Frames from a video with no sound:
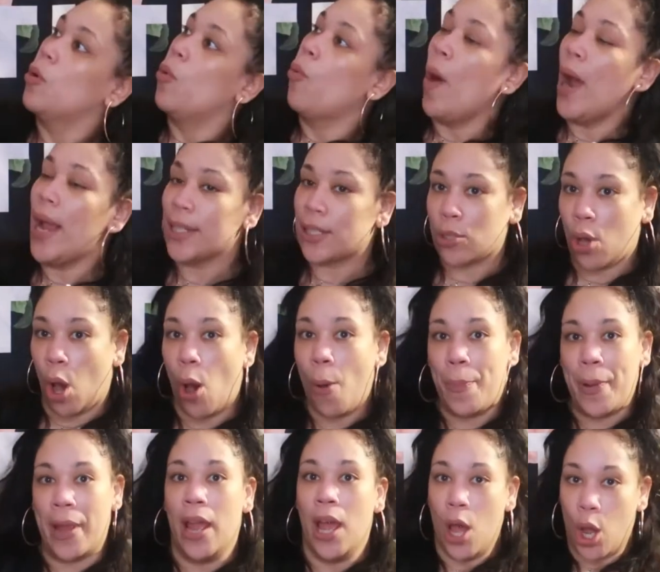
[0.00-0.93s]
Watch
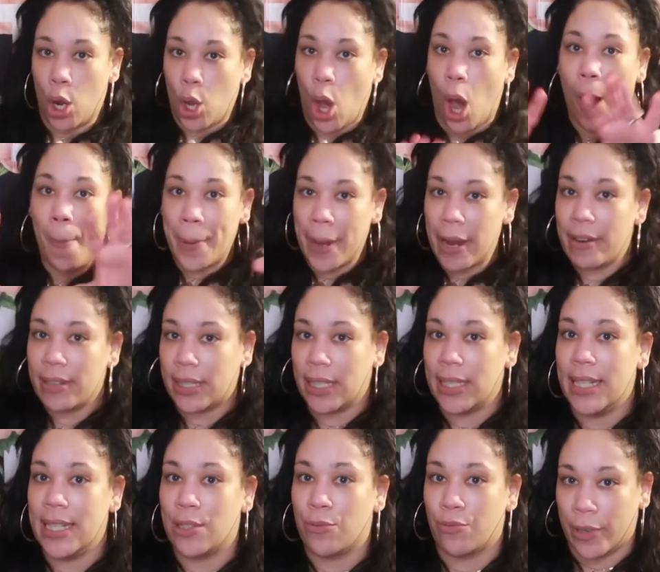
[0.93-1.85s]
co-parent.
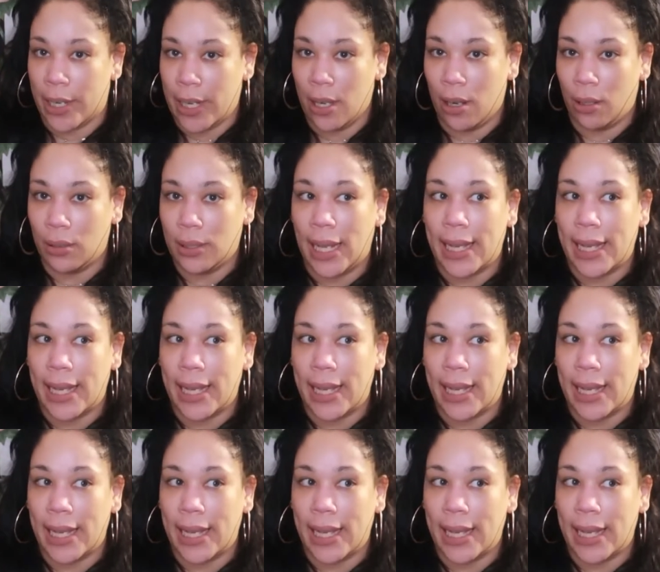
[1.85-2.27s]
Co-parenting is real.